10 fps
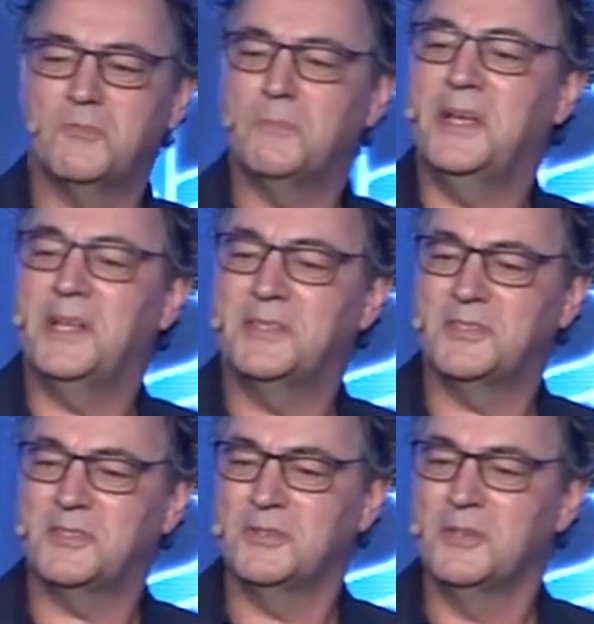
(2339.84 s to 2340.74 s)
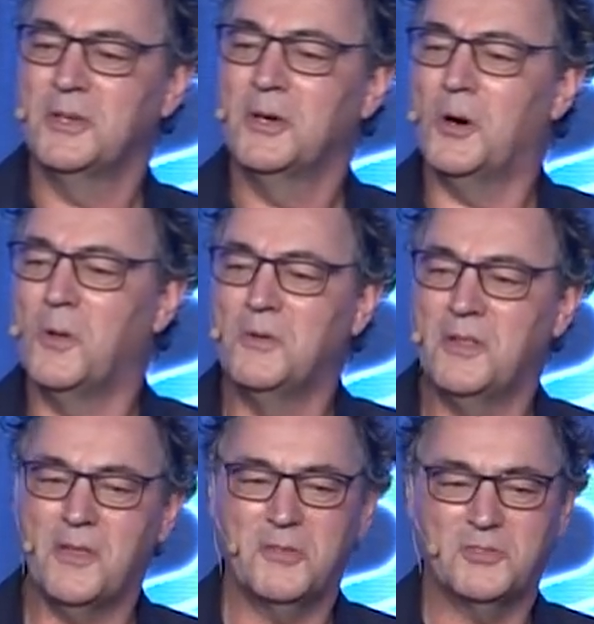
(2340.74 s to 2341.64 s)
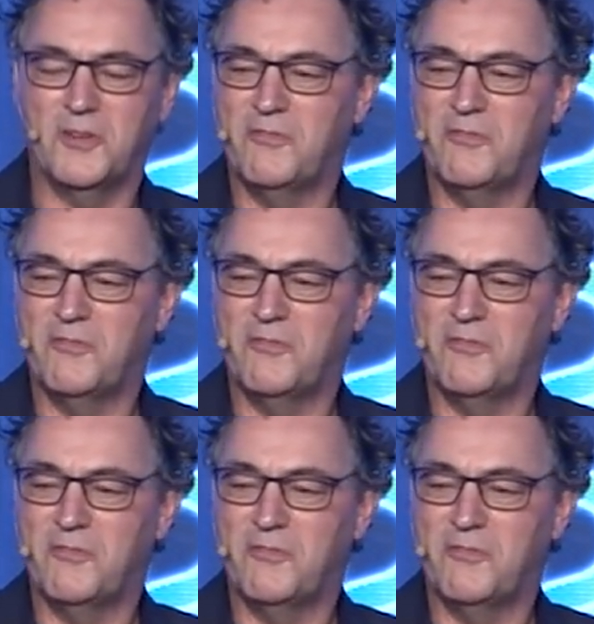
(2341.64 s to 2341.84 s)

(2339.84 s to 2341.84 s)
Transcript: repeats only the sort of